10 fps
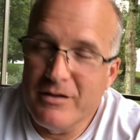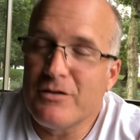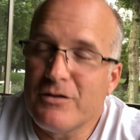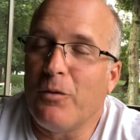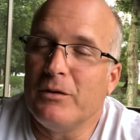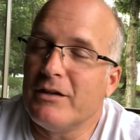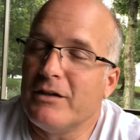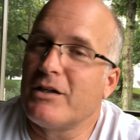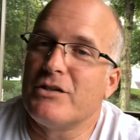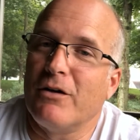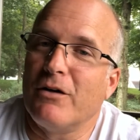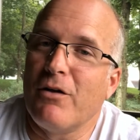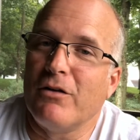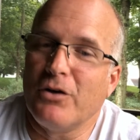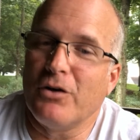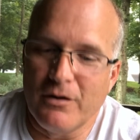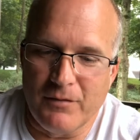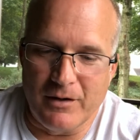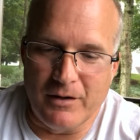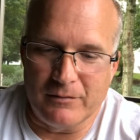So let's consider an alternative
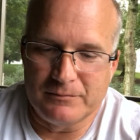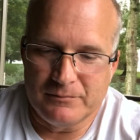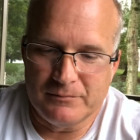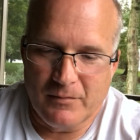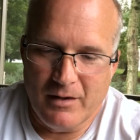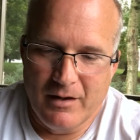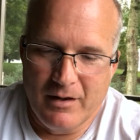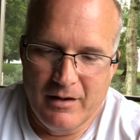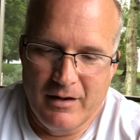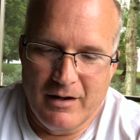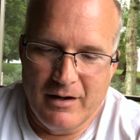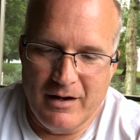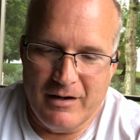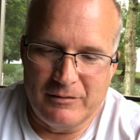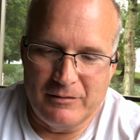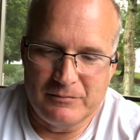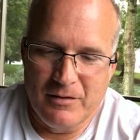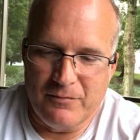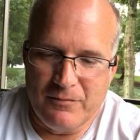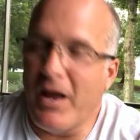here. Um,
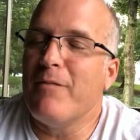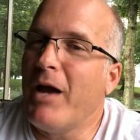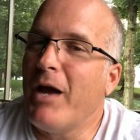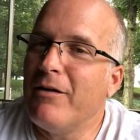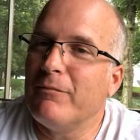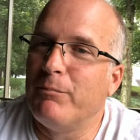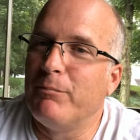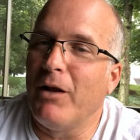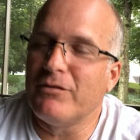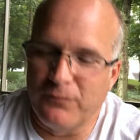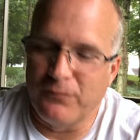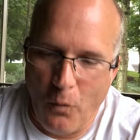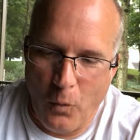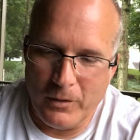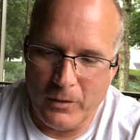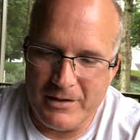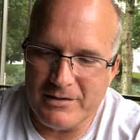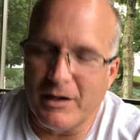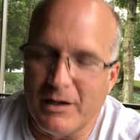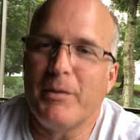fan bait belt four is
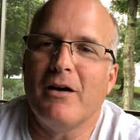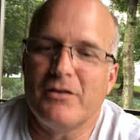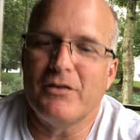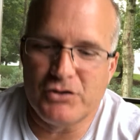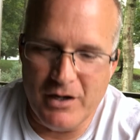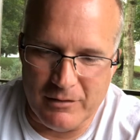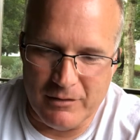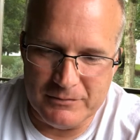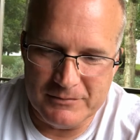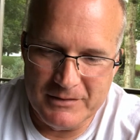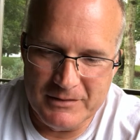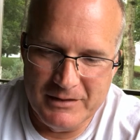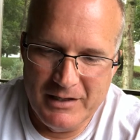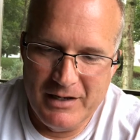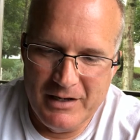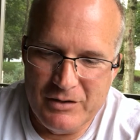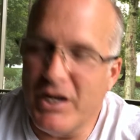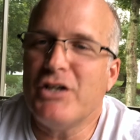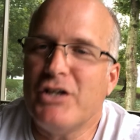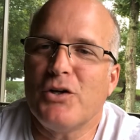slipping on the sheave.
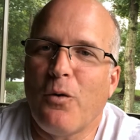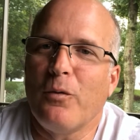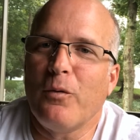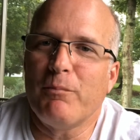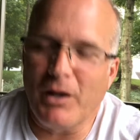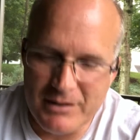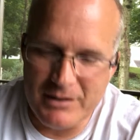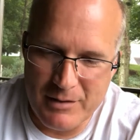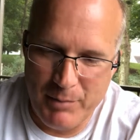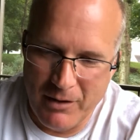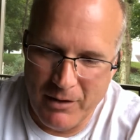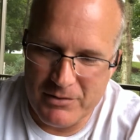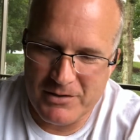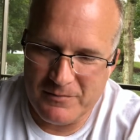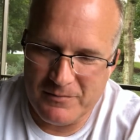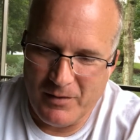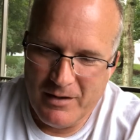Tension or replace the belts.